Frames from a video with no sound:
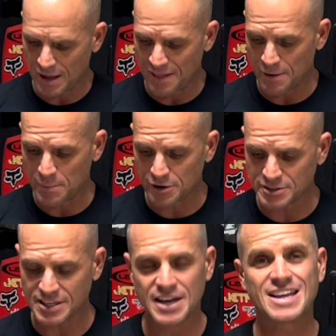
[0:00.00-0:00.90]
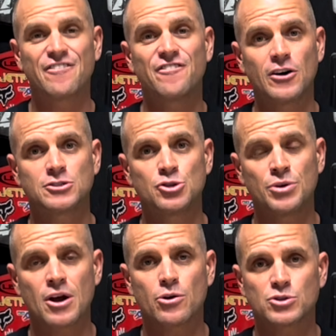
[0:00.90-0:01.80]
in the middle setting, it felt too
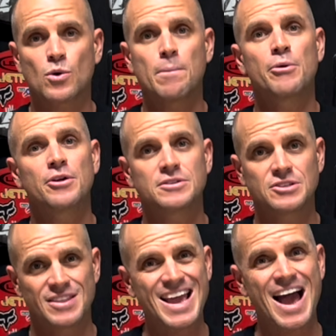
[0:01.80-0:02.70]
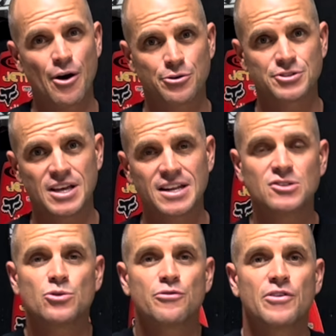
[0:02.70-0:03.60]
narrow. So I put it to the outer setting
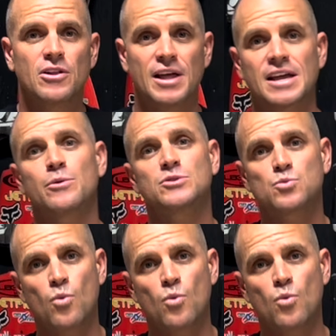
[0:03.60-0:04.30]
so it felt like it was